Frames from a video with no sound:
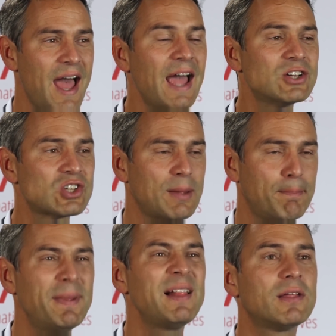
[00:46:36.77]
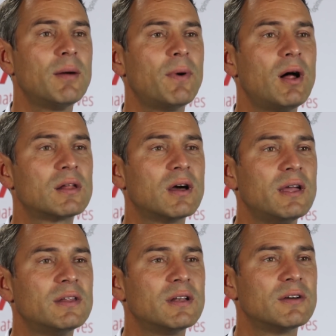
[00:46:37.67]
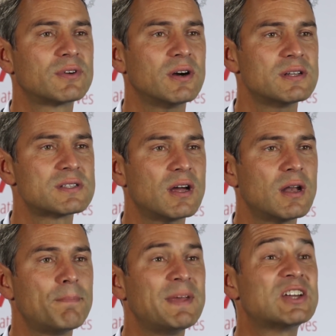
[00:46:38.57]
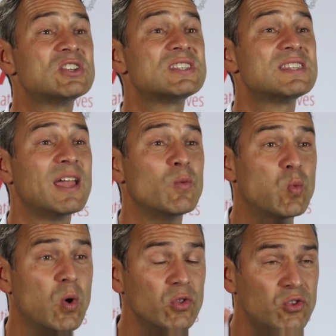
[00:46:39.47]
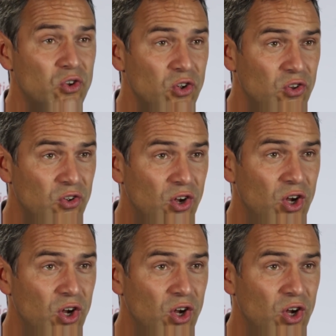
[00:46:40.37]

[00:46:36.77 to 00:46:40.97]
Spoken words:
actually built up Al-Qaeda in Afghanistan because they wanted